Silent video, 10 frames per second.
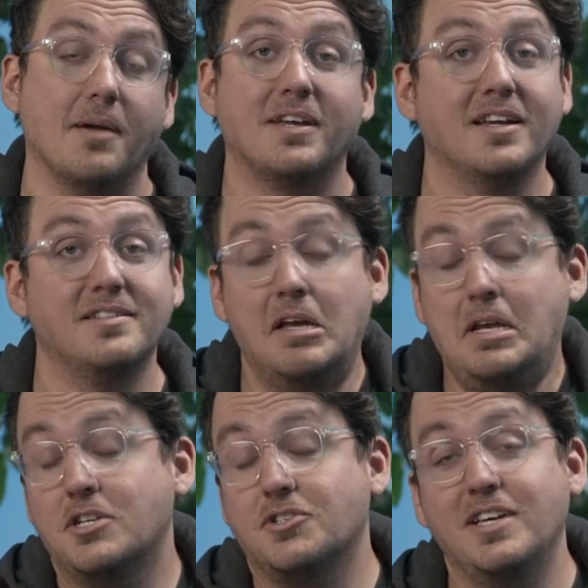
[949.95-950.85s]
Because
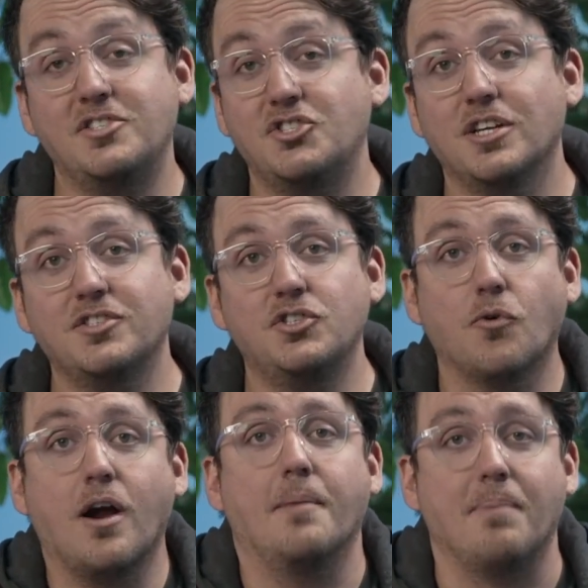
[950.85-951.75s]
initially it's just your
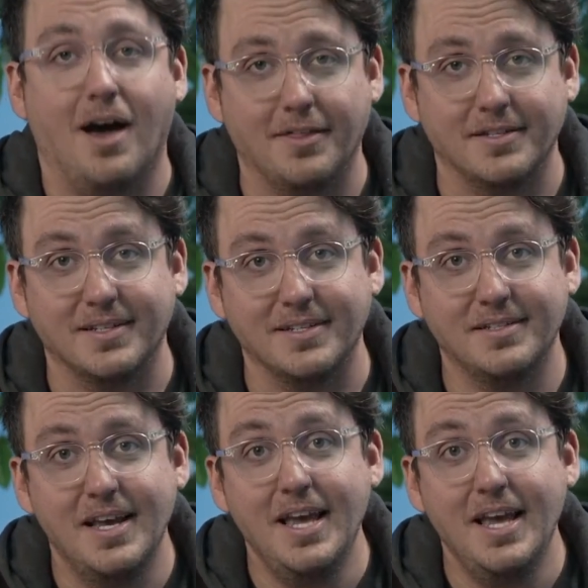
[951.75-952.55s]
hypothesis.